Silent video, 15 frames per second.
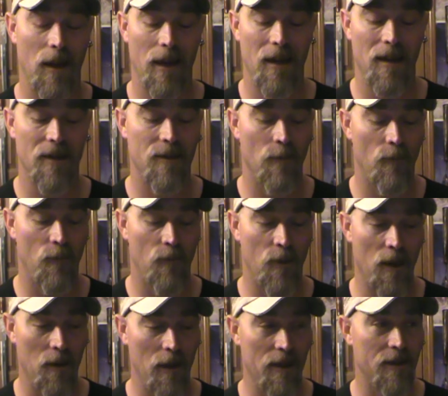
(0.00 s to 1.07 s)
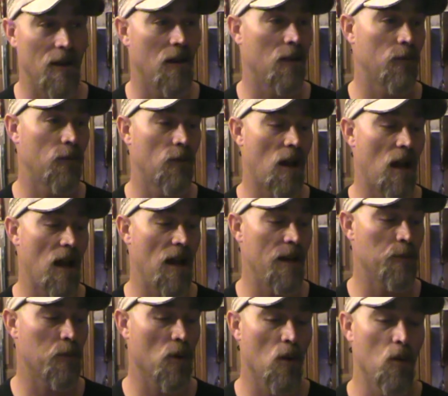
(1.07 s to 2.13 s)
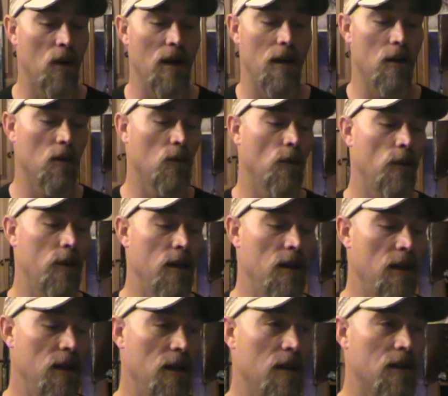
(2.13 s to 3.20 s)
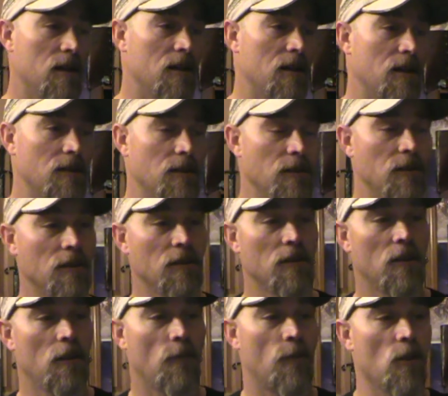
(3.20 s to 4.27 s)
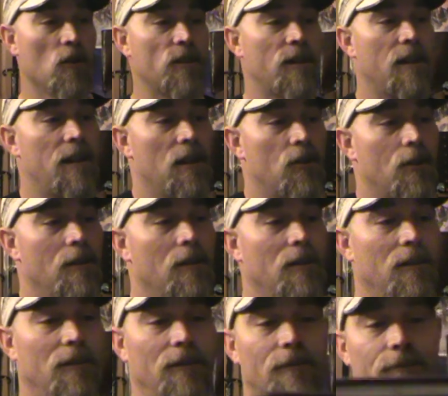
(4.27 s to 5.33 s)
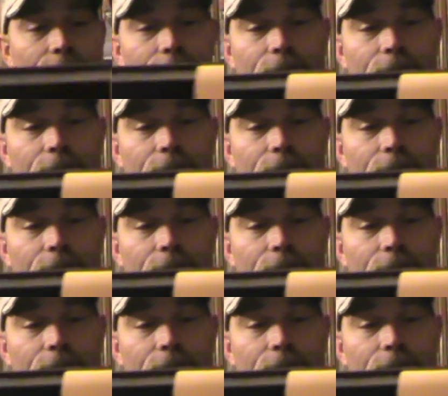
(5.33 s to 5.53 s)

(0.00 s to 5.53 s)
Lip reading: It is very tough. I broke out the first edition,